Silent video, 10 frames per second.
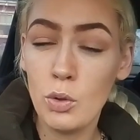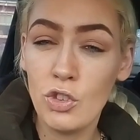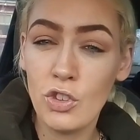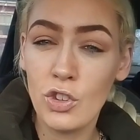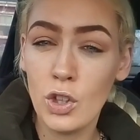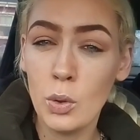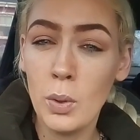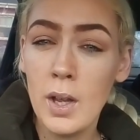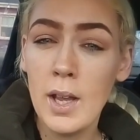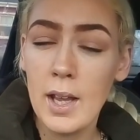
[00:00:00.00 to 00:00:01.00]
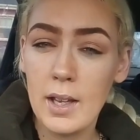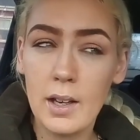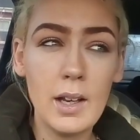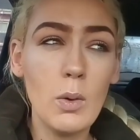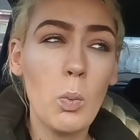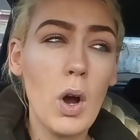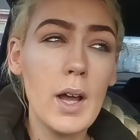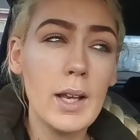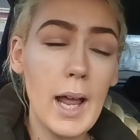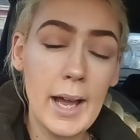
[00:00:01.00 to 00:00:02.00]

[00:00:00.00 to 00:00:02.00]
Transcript: She's 2 in a little while,